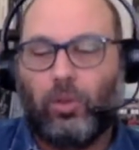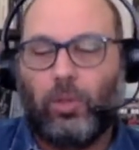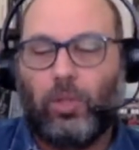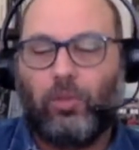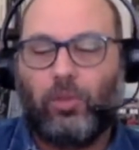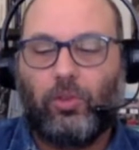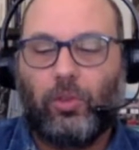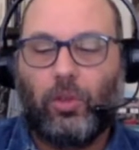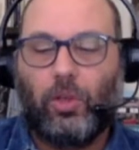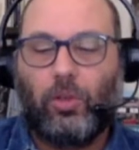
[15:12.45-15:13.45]
manifest
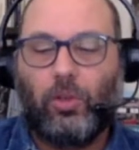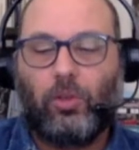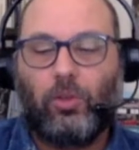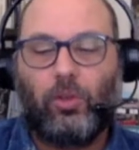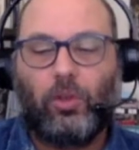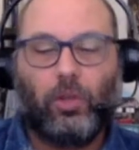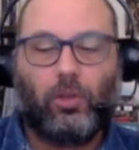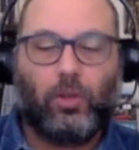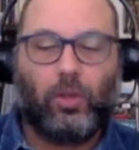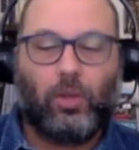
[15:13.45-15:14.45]
dream content to get
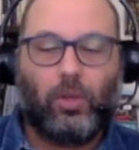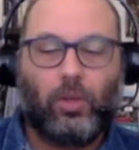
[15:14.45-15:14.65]
to that